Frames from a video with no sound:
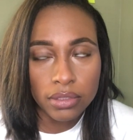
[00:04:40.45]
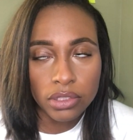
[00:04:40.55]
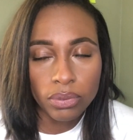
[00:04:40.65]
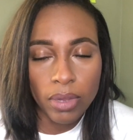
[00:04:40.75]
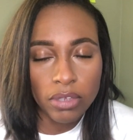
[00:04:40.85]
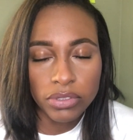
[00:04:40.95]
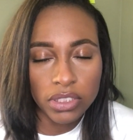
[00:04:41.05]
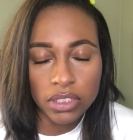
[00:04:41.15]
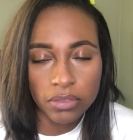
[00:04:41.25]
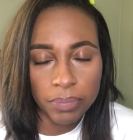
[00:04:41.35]
12
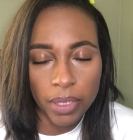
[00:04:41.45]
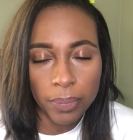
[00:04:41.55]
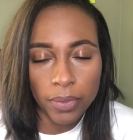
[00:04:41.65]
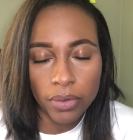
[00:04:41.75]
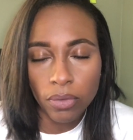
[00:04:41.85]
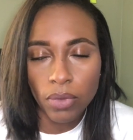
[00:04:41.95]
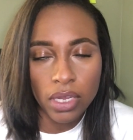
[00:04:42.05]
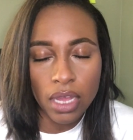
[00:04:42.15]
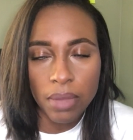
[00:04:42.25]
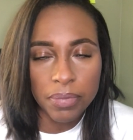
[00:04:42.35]
sheets of paper, 1
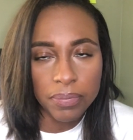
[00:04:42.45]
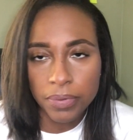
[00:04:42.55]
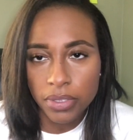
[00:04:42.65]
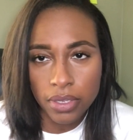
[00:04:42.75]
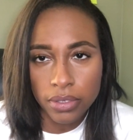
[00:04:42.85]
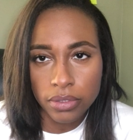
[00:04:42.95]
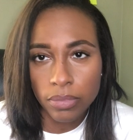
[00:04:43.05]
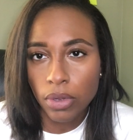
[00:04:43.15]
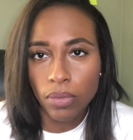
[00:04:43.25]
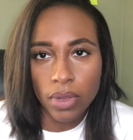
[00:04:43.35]
copy for the customer
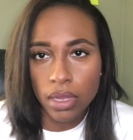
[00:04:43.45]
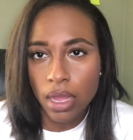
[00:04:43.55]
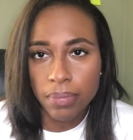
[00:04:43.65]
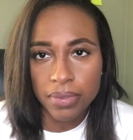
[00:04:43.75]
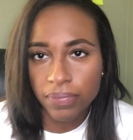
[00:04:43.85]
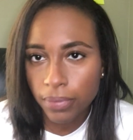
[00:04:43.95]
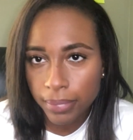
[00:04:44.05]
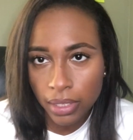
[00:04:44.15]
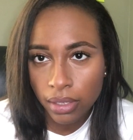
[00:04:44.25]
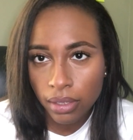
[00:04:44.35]
and 1 copy for
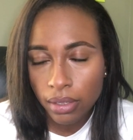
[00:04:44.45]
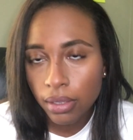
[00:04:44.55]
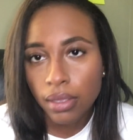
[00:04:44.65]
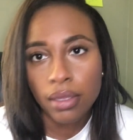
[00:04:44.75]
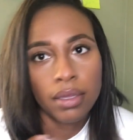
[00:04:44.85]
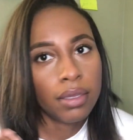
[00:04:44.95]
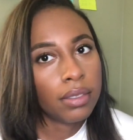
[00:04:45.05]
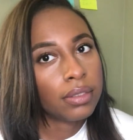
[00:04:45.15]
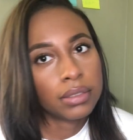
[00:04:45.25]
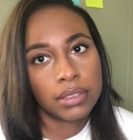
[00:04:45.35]
me,
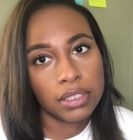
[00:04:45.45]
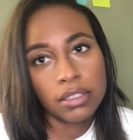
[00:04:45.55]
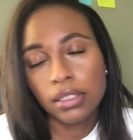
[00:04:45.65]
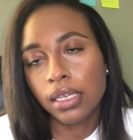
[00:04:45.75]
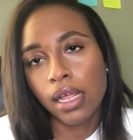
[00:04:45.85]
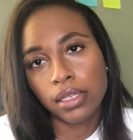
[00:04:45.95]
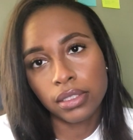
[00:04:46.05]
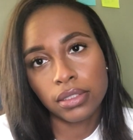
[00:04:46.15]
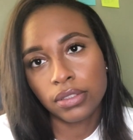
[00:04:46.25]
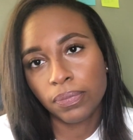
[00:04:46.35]

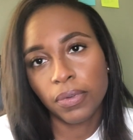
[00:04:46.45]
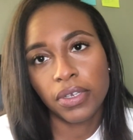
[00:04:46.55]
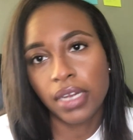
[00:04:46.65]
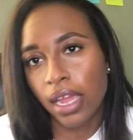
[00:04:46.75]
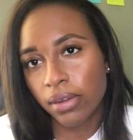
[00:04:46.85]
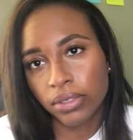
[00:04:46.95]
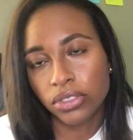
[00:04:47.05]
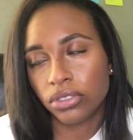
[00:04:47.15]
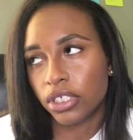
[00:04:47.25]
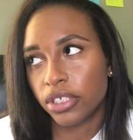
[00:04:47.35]
$60 for an hour
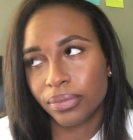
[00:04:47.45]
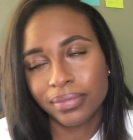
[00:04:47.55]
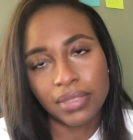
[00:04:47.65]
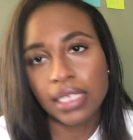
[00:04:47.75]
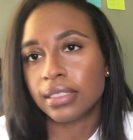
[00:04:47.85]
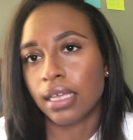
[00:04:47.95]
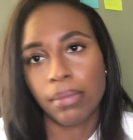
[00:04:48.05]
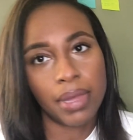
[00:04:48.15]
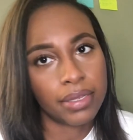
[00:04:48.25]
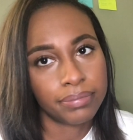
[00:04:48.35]
trip, that's not
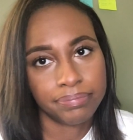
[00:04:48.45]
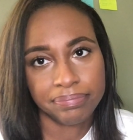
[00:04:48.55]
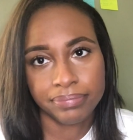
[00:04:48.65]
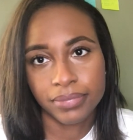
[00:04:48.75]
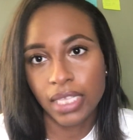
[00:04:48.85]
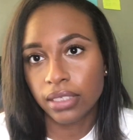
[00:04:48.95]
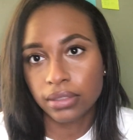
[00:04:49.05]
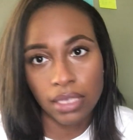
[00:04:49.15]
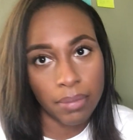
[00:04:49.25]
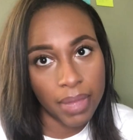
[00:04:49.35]
bad. That's
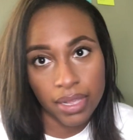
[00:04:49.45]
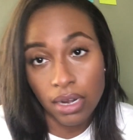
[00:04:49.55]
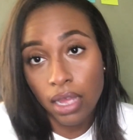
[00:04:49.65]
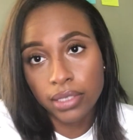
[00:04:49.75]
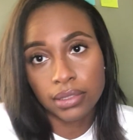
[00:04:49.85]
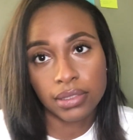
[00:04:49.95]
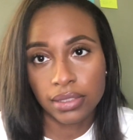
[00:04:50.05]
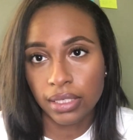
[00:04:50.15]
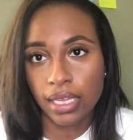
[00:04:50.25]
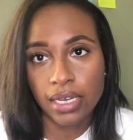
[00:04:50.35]
not bad,
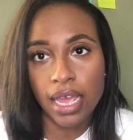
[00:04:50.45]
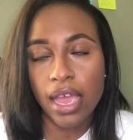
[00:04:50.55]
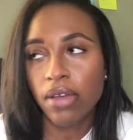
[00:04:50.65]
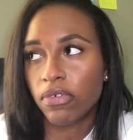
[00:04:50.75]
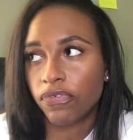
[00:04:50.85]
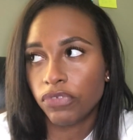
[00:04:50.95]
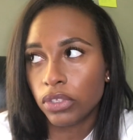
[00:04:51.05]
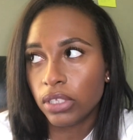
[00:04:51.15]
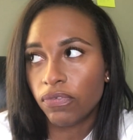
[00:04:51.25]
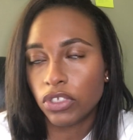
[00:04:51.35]
honestly. And I have a
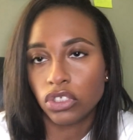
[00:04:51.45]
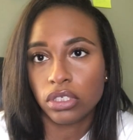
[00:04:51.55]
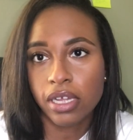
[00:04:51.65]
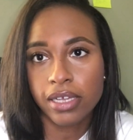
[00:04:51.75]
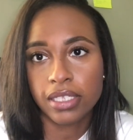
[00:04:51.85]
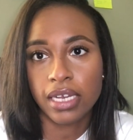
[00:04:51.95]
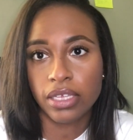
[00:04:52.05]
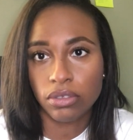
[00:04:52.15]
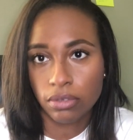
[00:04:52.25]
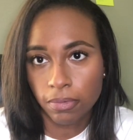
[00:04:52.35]
fuel efficient car that I
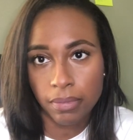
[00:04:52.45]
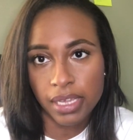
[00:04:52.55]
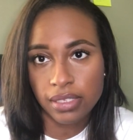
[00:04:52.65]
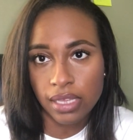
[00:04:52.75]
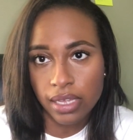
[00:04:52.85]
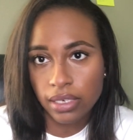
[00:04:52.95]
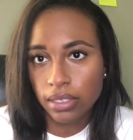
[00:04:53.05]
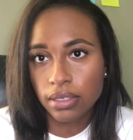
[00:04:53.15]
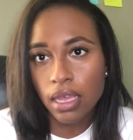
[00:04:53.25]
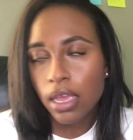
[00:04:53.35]
use for my
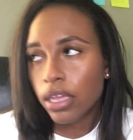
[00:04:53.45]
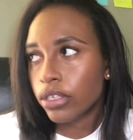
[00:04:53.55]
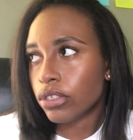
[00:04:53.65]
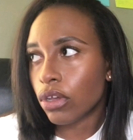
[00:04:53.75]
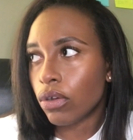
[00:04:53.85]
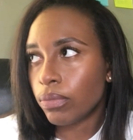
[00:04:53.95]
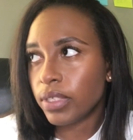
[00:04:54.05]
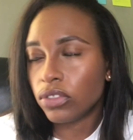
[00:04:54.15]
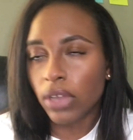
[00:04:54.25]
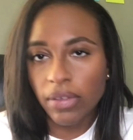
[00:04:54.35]
signings. So
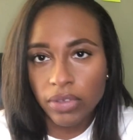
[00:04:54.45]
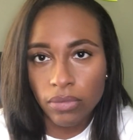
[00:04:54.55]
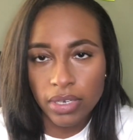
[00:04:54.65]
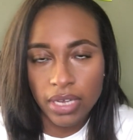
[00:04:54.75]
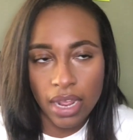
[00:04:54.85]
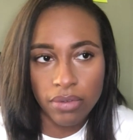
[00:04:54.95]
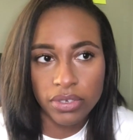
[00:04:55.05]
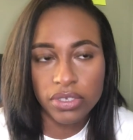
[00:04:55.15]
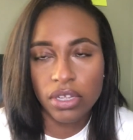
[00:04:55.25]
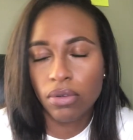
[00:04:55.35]
me driving 1 hour
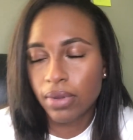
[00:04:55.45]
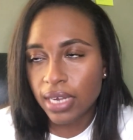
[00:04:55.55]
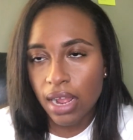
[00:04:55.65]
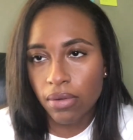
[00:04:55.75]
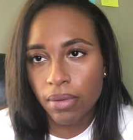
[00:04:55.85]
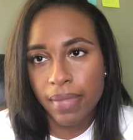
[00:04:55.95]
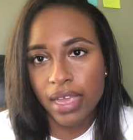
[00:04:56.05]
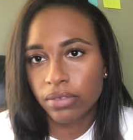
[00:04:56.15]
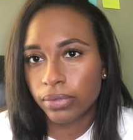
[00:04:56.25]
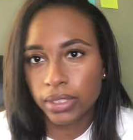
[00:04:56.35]
there and 1 hour
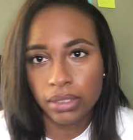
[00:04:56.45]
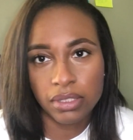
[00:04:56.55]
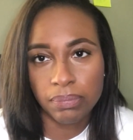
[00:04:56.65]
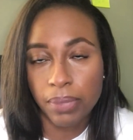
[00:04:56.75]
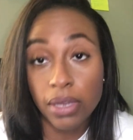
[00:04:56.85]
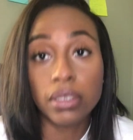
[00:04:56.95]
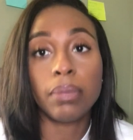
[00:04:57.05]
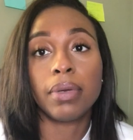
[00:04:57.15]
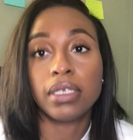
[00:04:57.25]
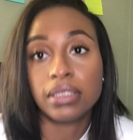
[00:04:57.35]
back really barely
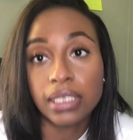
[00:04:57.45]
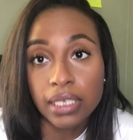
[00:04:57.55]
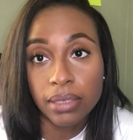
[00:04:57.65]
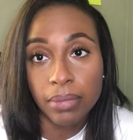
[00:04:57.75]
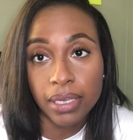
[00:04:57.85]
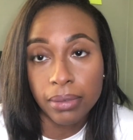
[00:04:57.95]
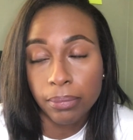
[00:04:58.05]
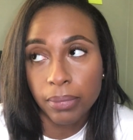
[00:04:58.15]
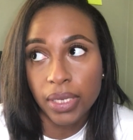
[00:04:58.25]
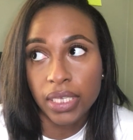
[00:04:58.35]
put a dent in
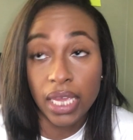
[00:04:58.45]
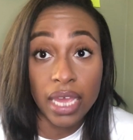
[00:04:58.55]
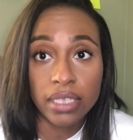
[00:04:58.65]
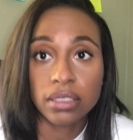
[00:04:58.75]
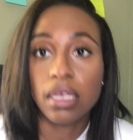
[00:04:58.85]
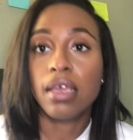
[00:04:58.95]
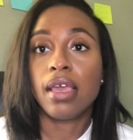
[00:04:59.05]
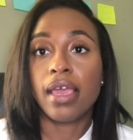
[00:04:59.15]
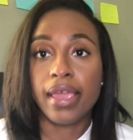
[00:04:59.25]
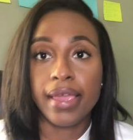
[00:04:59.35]
my gas.
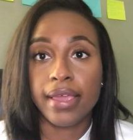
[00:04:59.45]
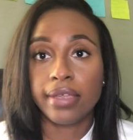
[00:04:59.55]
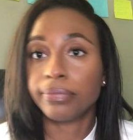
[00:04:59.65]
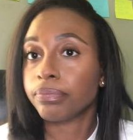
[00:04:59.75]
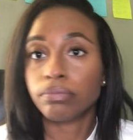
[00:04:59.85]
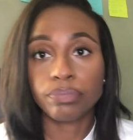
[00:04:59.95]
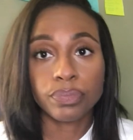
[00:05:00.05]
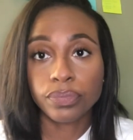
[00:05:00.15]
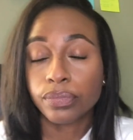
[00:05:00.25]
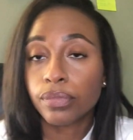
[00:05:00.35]
And
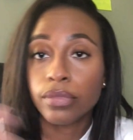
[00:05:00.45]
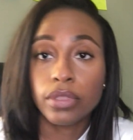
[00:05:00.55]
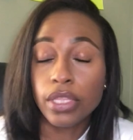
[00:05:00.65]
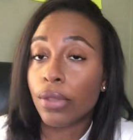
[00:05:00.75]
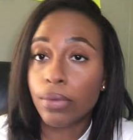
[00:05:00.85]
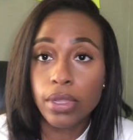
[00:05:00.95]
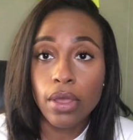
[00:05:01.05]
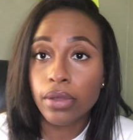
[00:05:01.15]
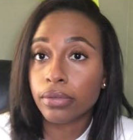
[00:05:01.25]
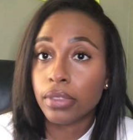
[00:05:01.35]
There we
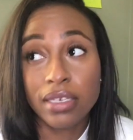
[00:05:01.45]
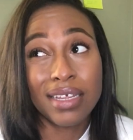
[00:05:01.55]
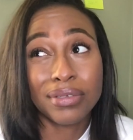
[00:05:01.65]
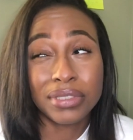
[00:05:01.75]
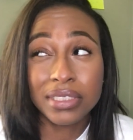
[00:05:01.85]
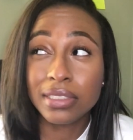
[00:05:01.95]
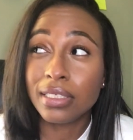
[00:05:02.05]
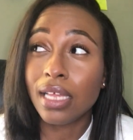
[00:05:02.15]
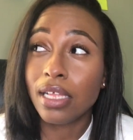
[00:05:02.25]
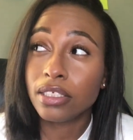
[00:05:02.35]
go. Now,
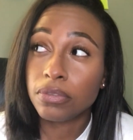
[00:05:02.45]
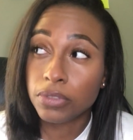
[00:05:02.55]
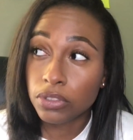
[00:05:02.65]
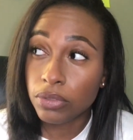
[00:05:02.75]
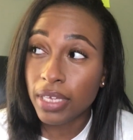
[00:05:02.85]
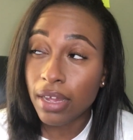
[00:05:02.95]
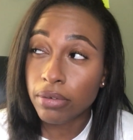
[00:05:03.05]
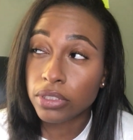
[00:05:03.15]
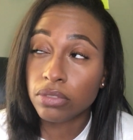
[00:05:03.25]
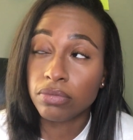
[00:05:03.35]
$60 for 3
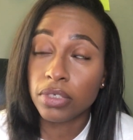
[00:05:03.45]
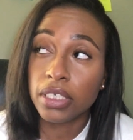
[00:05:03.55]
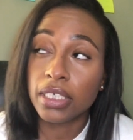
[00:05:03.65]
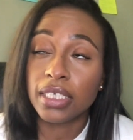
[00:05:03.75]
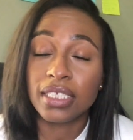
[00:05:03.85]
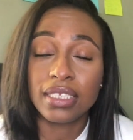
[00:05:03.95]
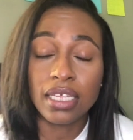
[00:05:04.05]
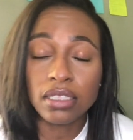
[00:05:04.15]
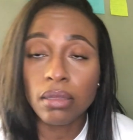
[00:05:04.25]
hours of work, not